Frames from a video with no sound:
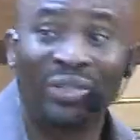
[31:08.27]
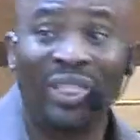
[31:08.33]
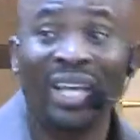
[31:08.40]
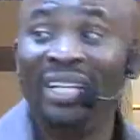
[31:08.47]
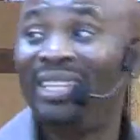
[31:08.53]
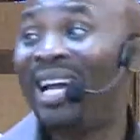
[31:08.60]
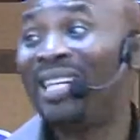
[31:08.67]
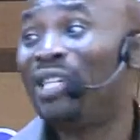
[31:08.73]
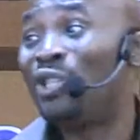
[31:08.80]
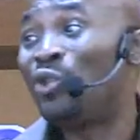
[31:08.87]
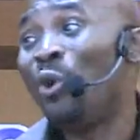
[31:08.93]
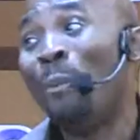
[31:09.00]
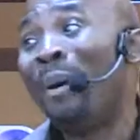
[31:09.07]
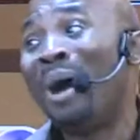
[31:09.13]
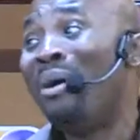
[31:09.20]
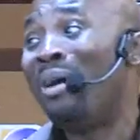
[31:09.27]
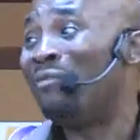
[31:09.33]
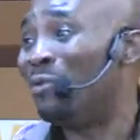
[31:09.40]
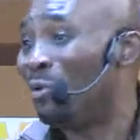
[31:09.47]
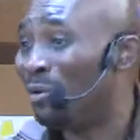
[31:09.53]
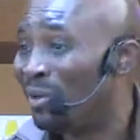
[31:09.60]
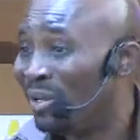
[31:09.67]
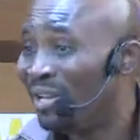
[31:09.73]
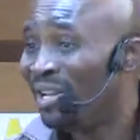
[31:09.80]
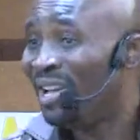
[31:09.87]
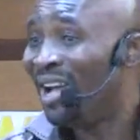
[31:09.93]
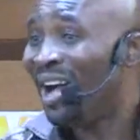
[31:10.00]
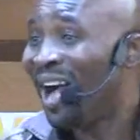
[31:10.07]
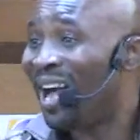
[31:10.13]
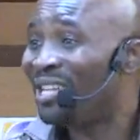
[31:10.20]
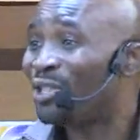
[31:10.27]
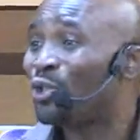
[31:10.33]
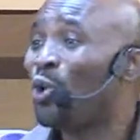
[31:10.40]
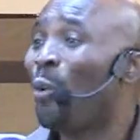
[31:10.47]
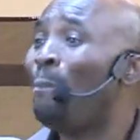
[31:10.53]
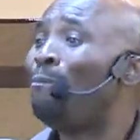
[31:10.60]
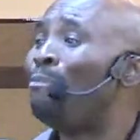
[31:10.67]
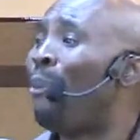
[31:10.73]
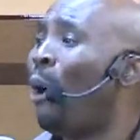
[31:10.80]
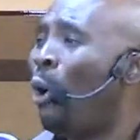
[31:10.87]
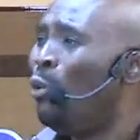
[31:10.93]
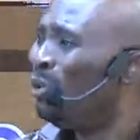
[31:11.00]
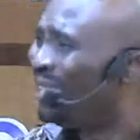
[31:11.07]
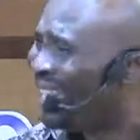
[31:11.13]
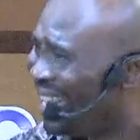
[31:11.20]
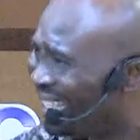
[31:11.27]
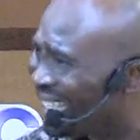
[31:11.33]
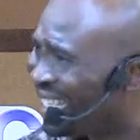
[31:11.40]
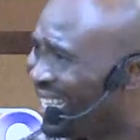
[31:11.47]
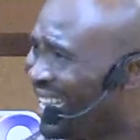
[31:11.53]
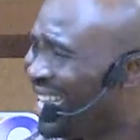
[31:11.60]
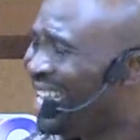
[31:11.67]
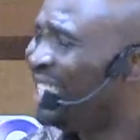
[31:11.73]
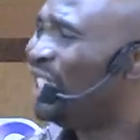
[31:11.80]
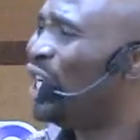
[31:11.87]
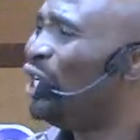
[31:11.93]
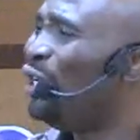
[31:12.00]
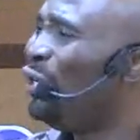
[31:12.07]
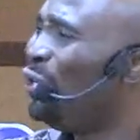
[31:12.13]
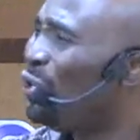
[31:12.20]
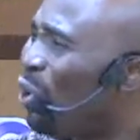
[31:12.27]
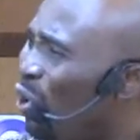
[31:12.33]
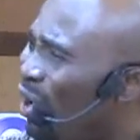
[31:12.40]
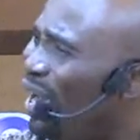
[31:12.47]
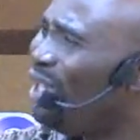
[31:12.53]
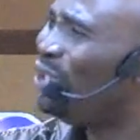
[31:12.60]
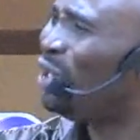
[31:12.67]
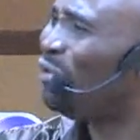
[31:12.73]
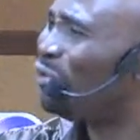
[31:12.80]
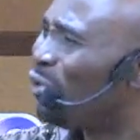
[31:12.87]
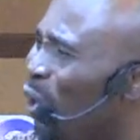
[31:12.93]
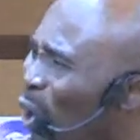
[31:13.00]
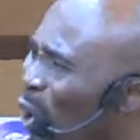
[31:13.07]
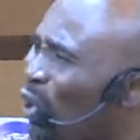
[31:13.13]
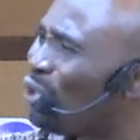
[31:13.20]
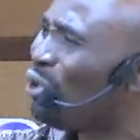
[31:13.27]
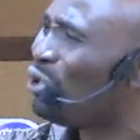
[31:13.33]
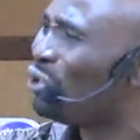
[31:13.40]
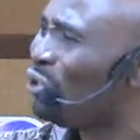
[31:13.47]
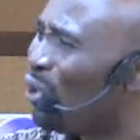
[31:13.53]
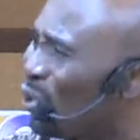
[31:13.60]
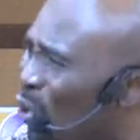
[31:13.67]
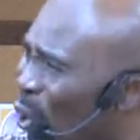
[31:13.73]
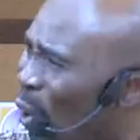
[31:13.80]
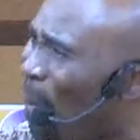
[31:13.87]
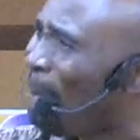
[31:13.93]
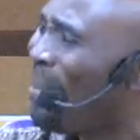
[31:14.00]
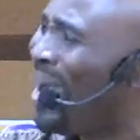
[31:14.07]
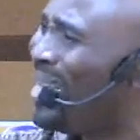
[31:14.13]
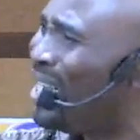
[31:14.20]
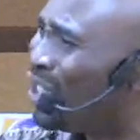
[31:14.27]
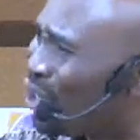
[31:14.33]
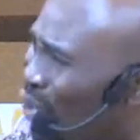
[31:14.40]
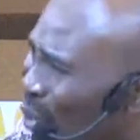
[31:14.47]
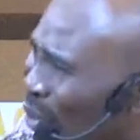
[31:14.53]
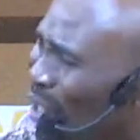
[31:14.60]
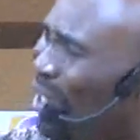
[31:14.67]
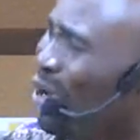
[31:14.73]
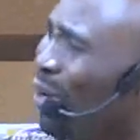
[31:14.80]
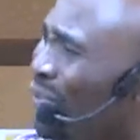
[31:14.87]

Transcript: think that is so powerful and so potent. The knowledge of God does not come by the study of